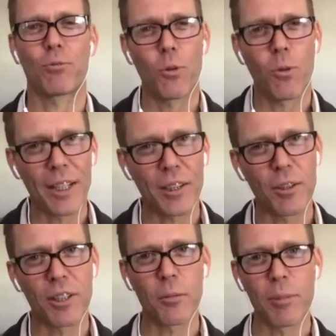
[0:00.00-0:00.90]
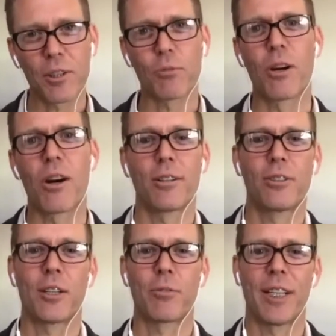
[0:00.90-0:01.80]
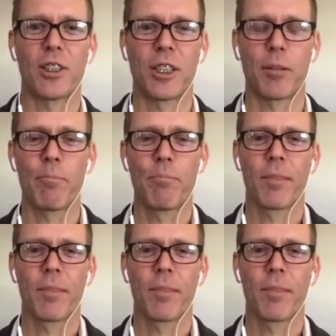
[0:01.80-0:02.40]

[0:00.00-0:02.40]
quite a little bit the wrong generation.